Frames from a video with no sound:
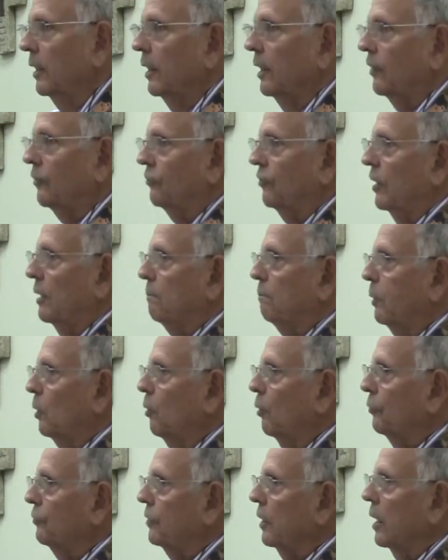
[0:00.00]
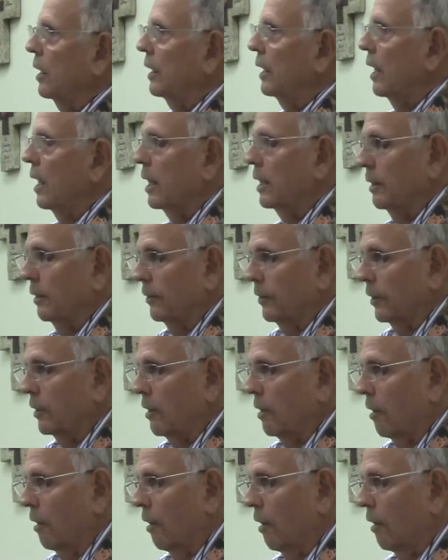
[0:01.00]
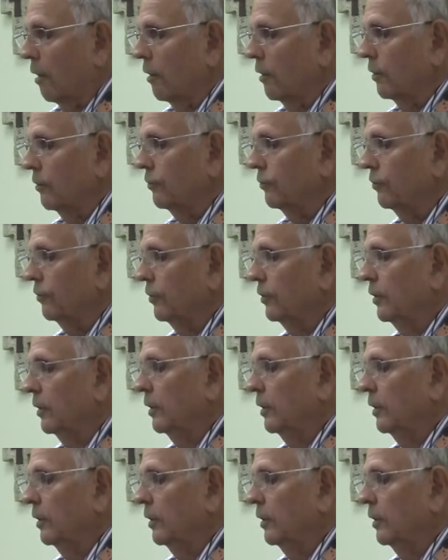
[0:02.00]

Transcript: As they both got out of their cars,